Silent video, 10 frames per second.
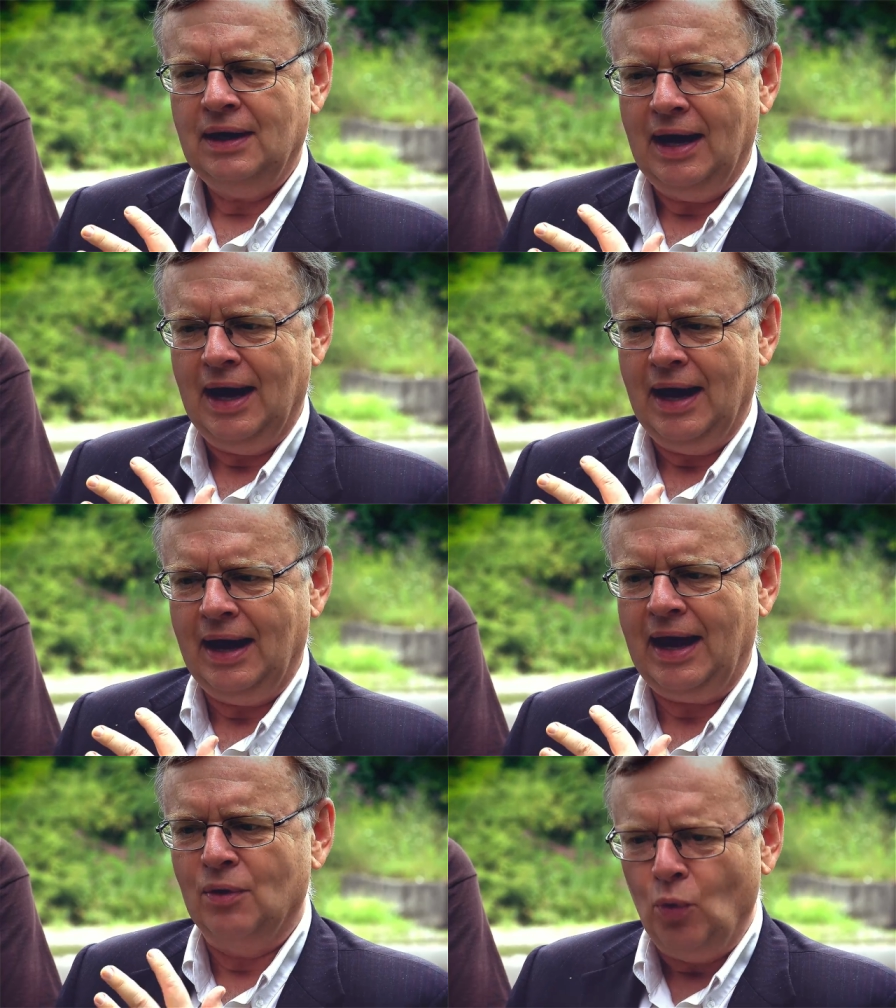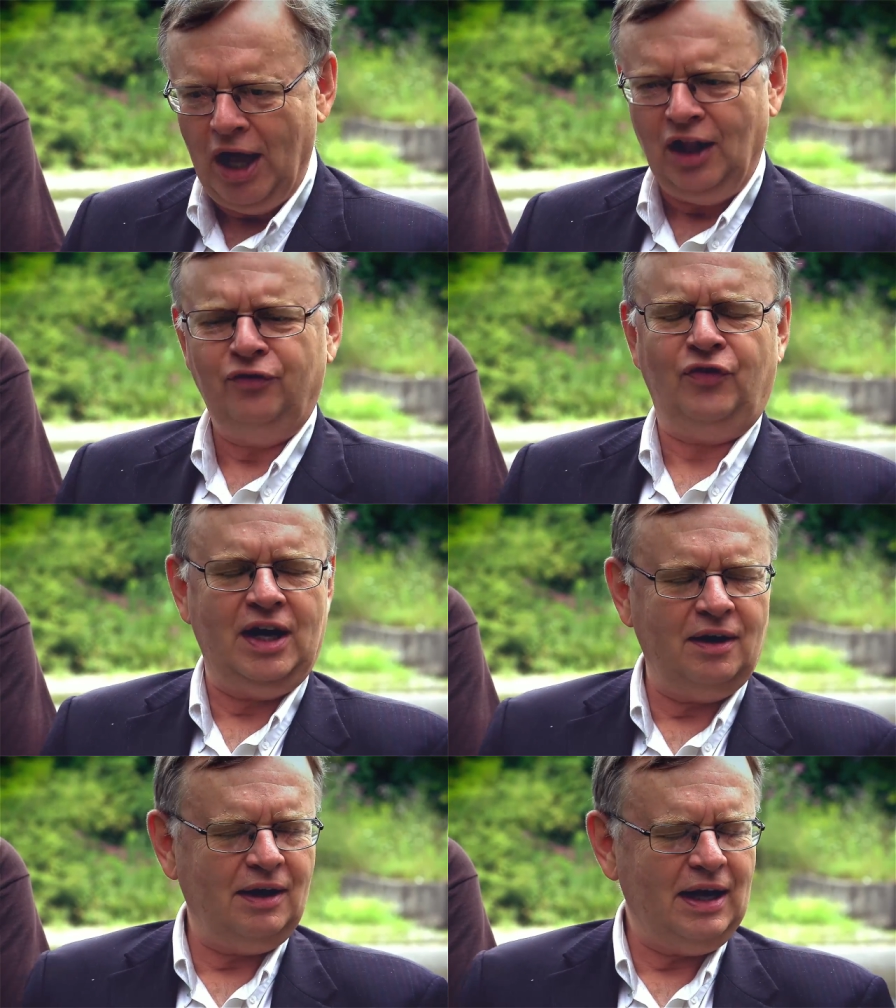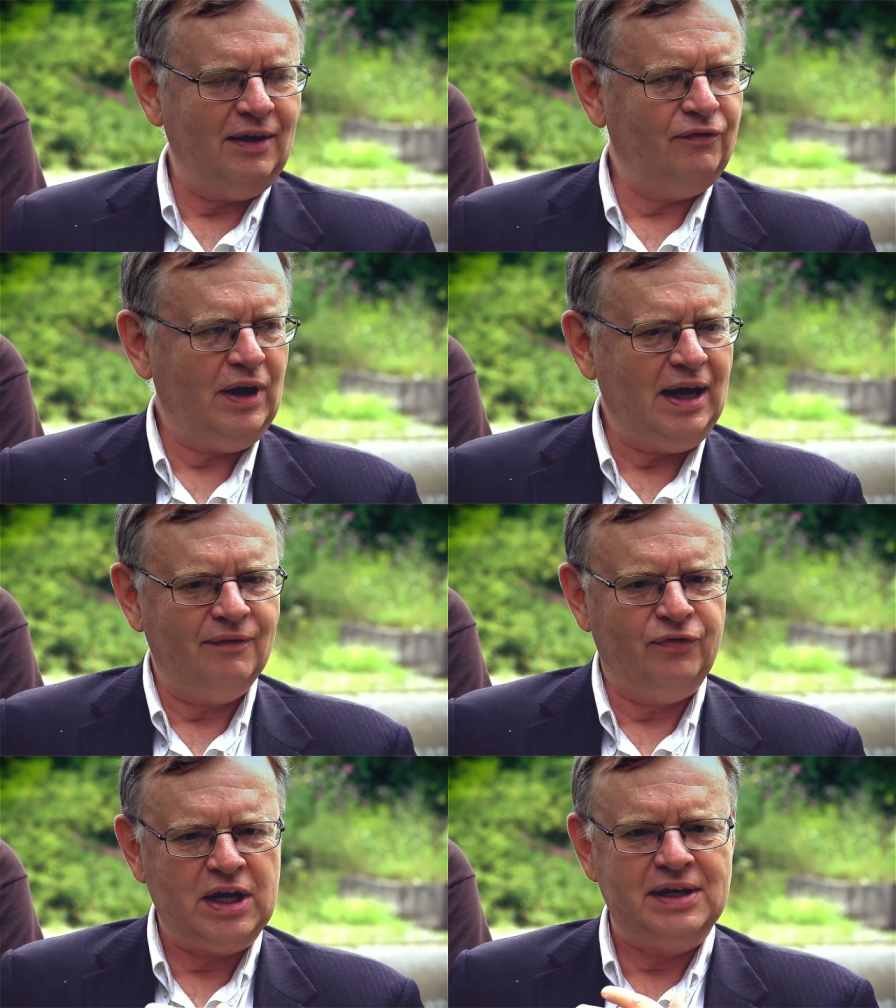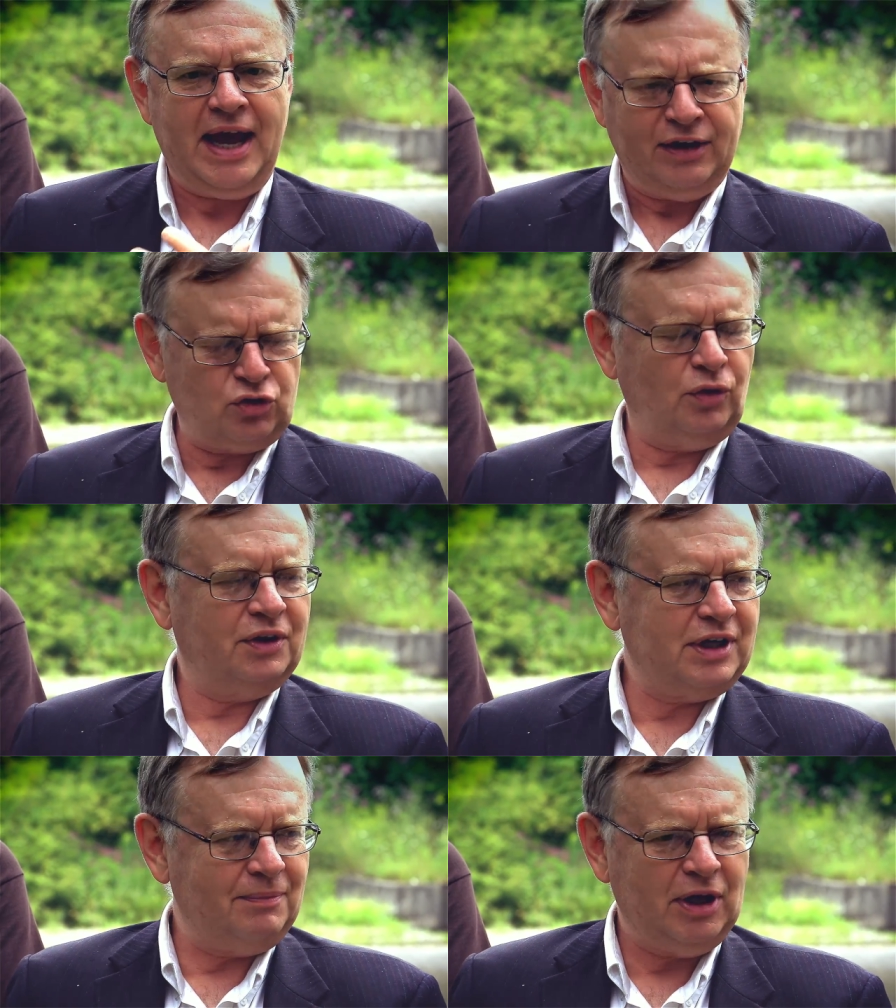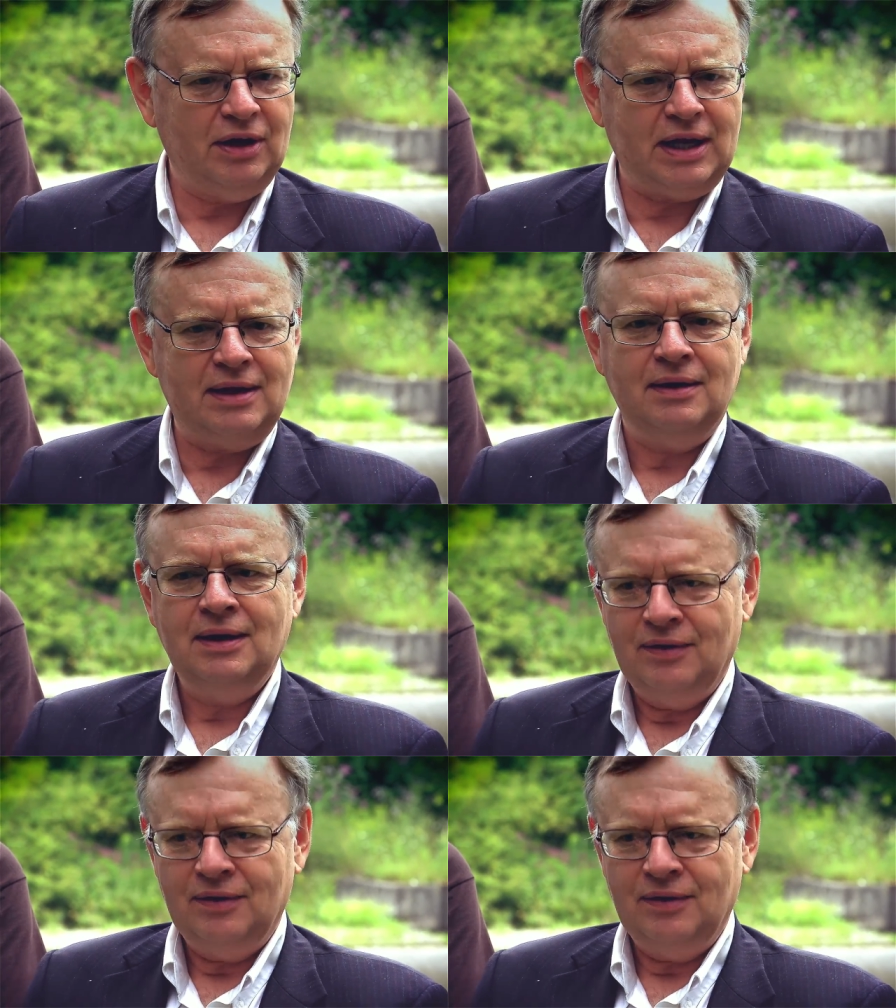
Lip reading: and welfare of the natural community,